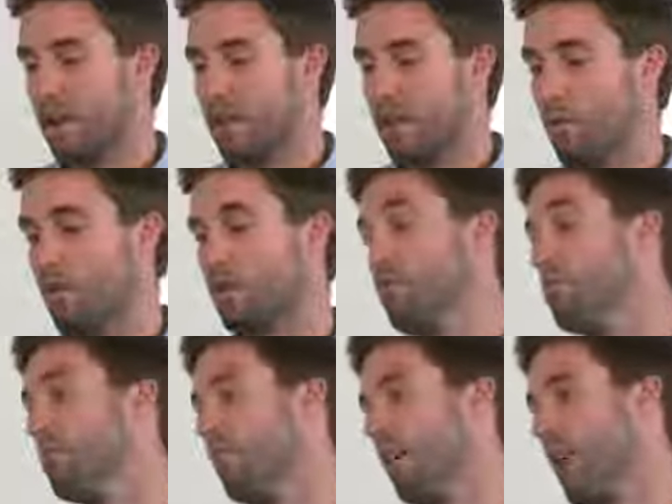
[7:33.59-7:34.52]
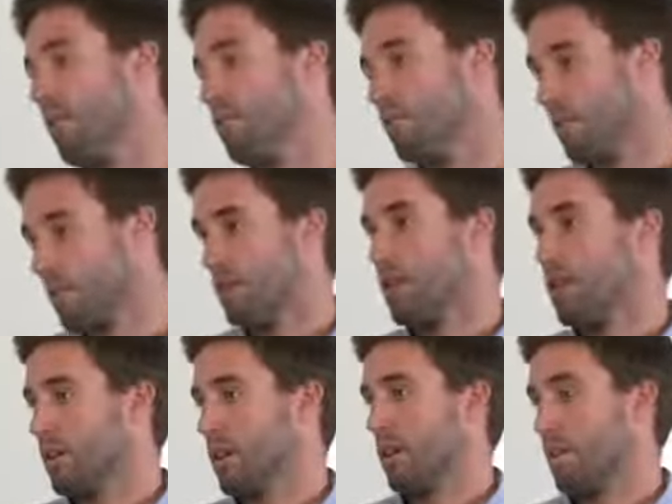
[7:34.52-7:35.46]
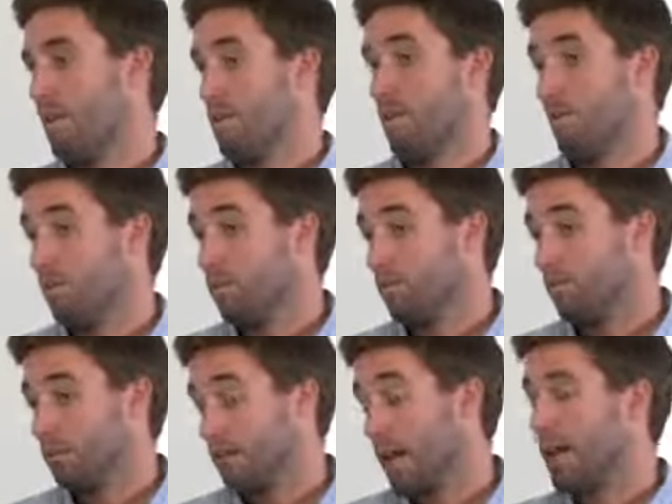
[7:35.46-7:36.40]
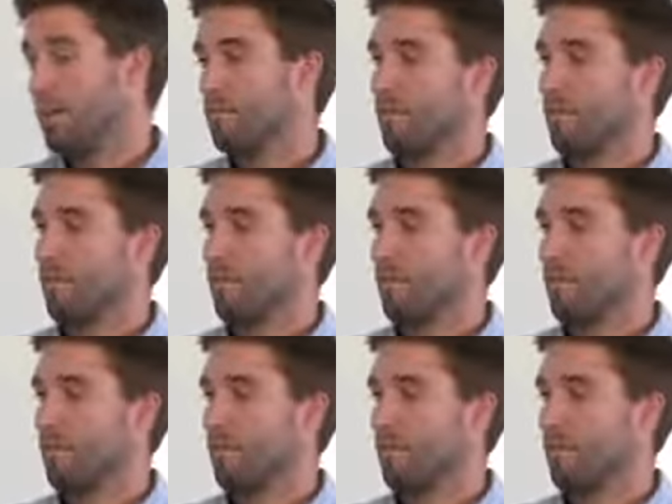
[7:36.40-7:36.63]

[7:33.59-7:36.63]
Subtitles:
It was a moving and memorable day.